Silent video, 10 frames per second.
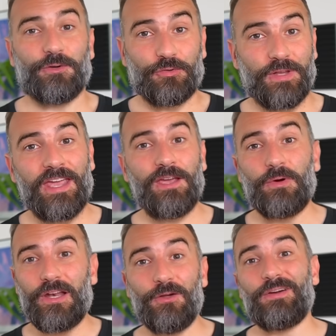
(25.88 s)
today
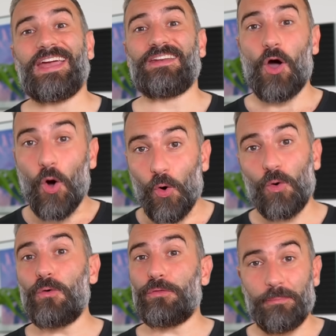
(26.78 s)
we'll look at
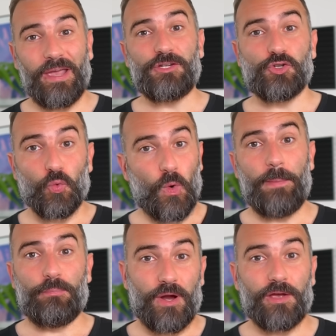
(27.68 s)
all the major
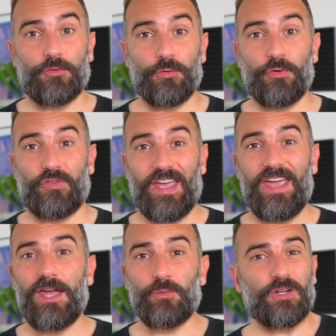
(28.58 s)
web browsers
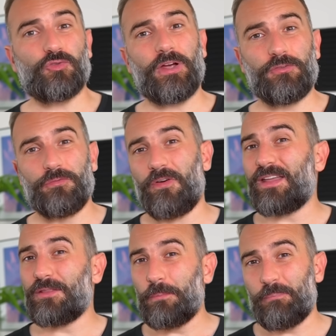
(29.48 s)
and we'll try to
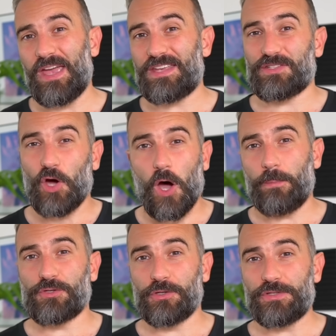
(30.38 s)
find the best
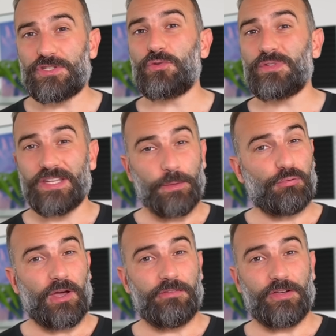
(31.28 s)
options to stay
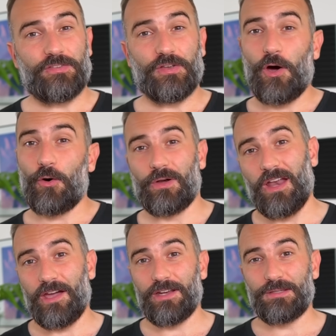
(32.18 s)
private
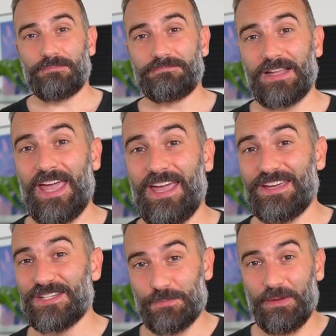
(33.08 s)
online.
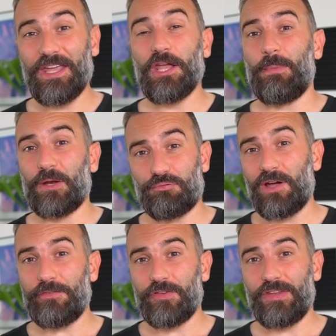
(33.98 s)
And speaking about
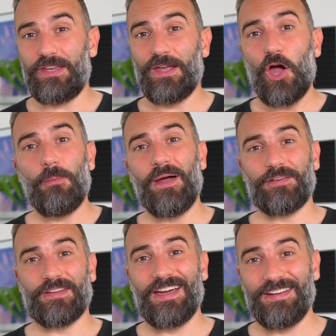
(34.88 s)
privacy, how
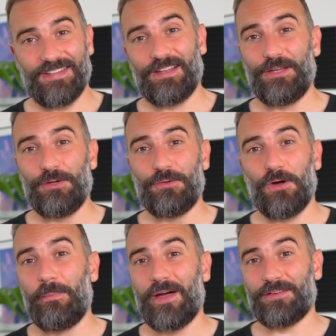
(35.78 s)
about I tell you
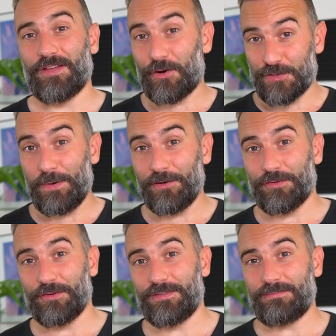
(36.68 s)
about our
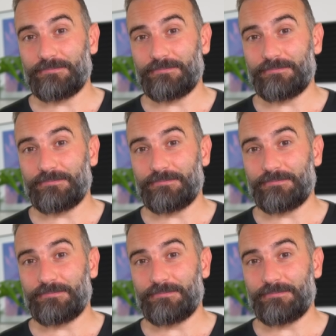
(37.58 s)
sponsor?